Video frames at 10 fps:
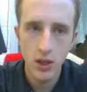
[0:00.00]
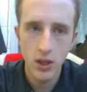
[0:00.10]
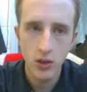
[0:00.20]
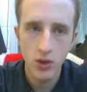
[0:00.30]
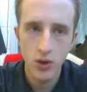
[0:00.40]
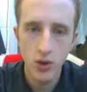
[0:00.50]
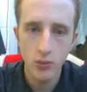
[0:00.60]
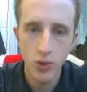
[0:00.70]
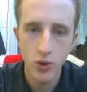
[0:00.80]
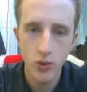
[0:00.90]
it
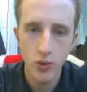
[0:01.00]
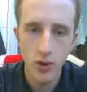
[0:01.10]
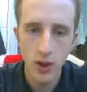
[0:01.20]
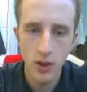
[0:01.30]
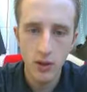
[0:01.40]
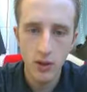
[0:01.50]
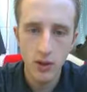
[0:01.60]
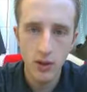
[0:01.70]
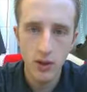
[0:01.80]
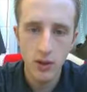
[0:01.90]
should pull up
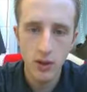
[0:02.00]
things